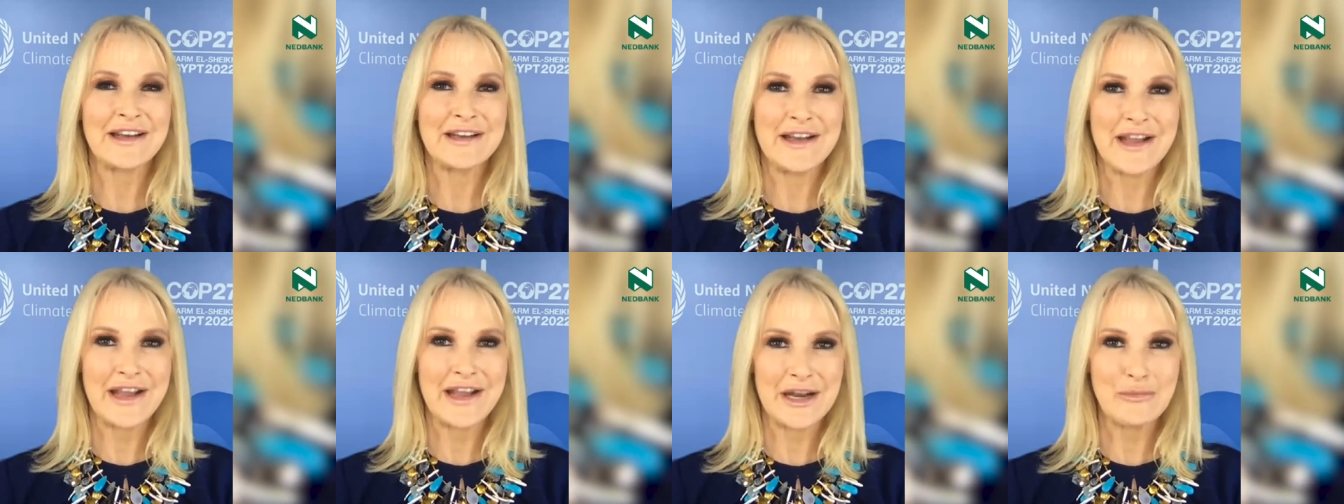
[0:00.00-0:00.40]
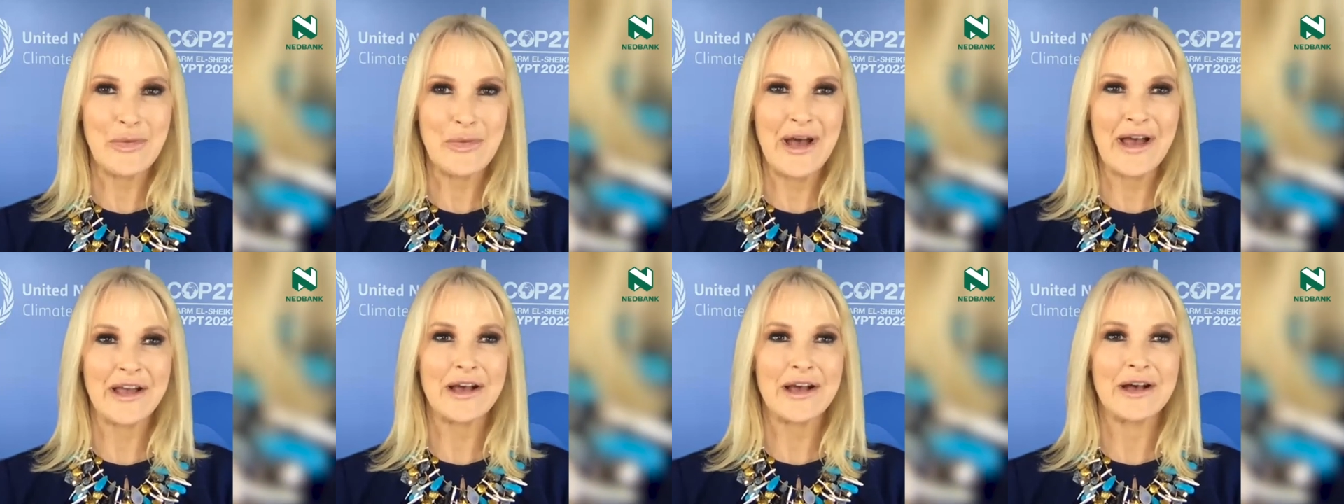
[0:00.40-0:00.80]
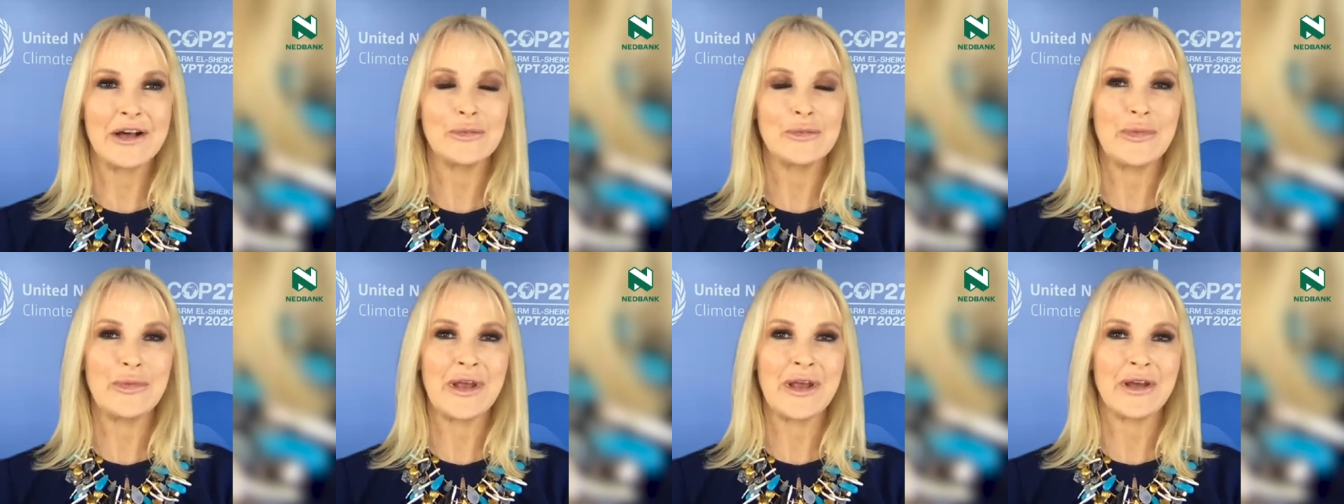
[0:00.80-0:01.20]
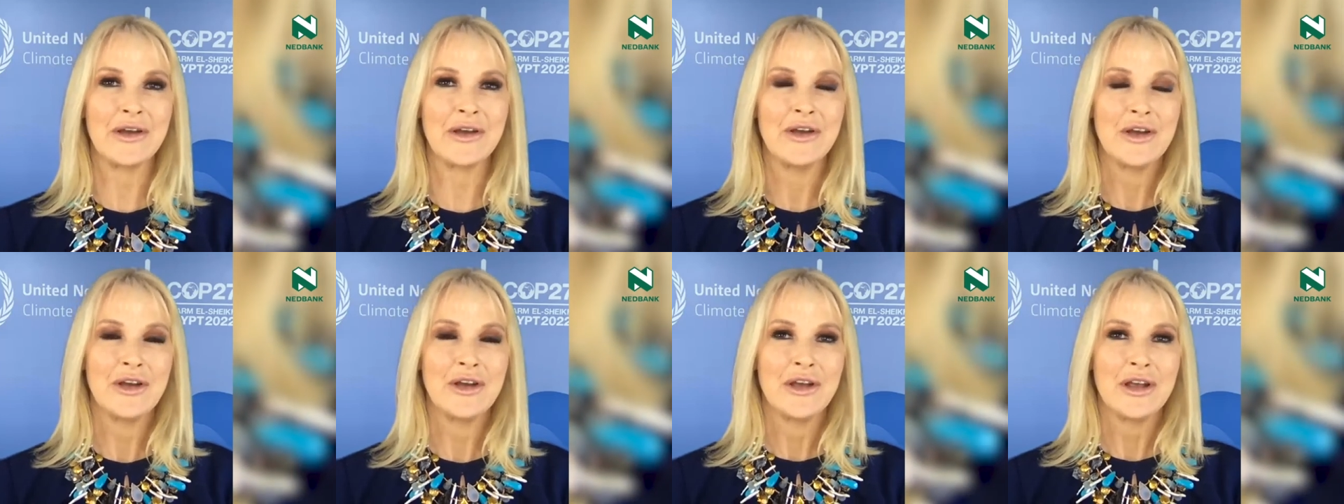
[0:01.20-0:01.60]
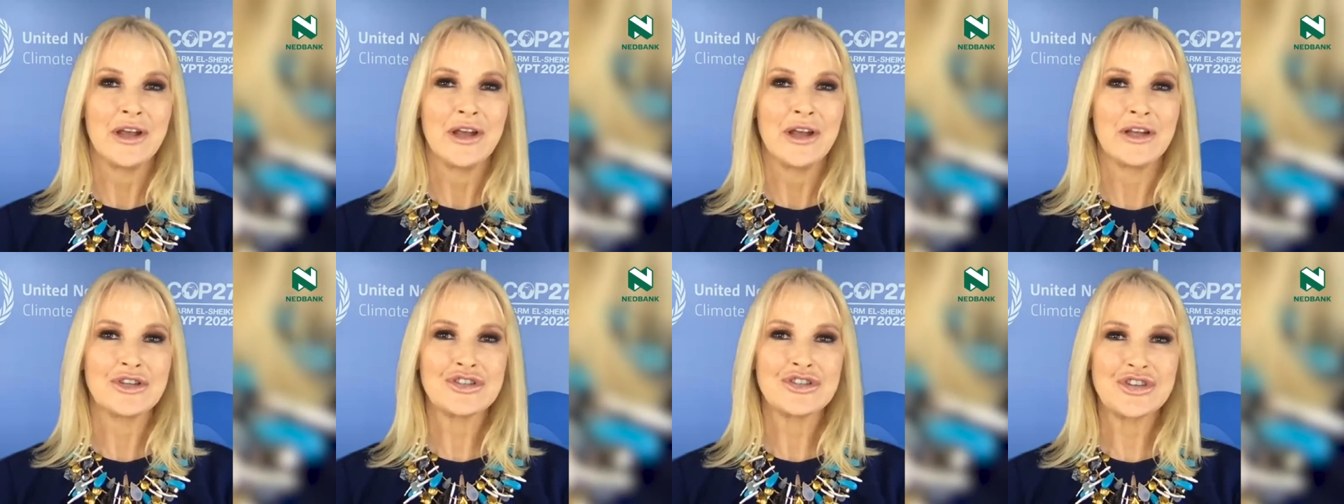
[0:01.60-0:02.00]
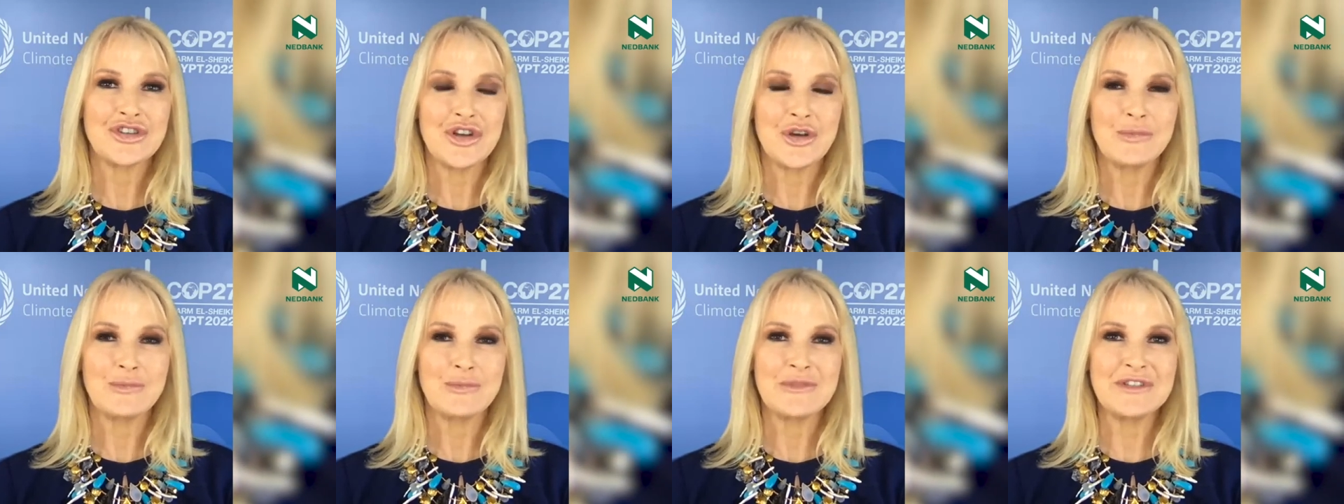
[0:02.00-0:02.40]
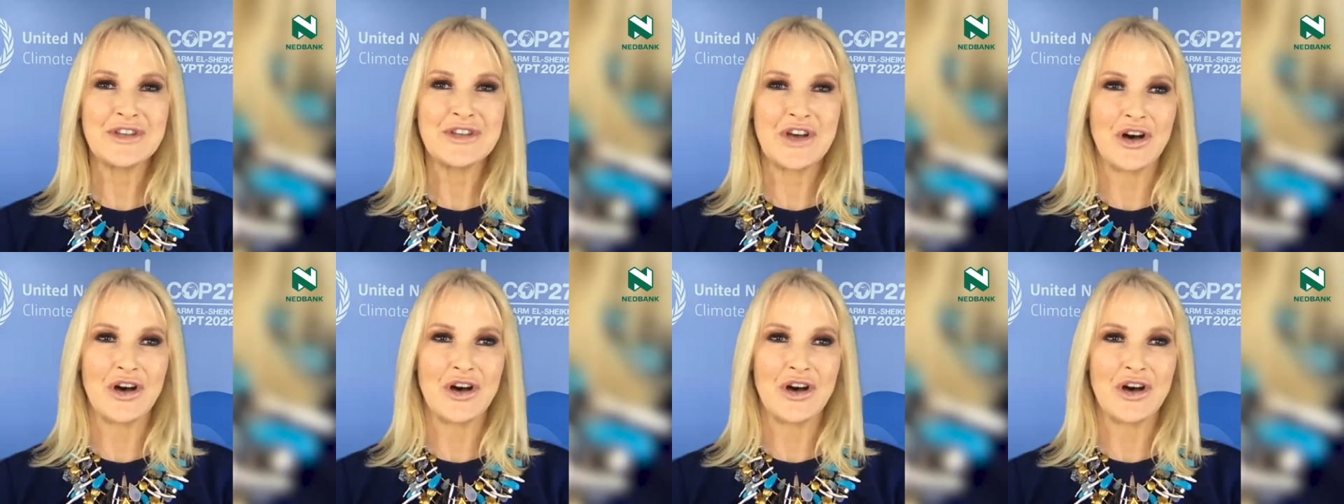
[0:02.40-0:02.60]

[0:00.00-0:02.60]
Nedbank helping in terms